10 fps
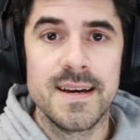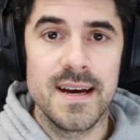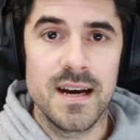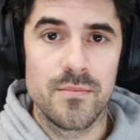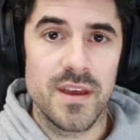
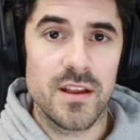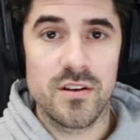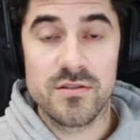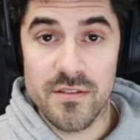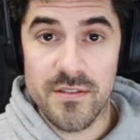Then
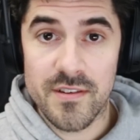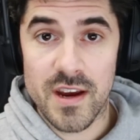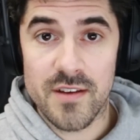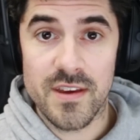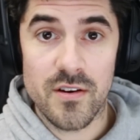onto
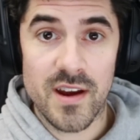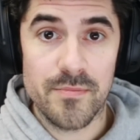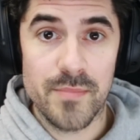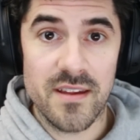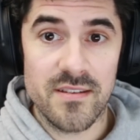the
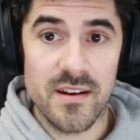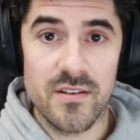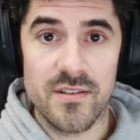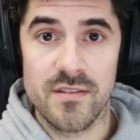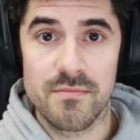VRS base,
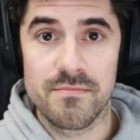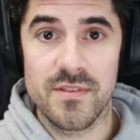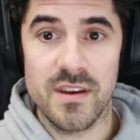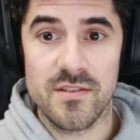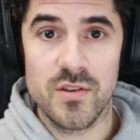there's
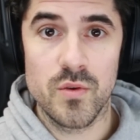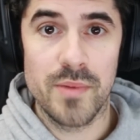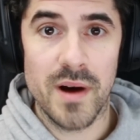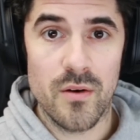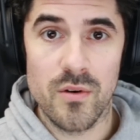these 2
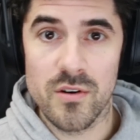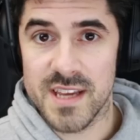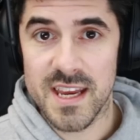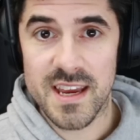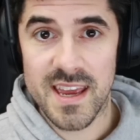power or
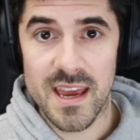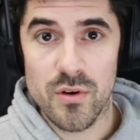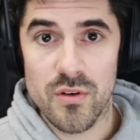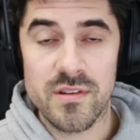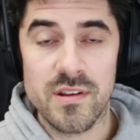data
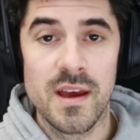cables.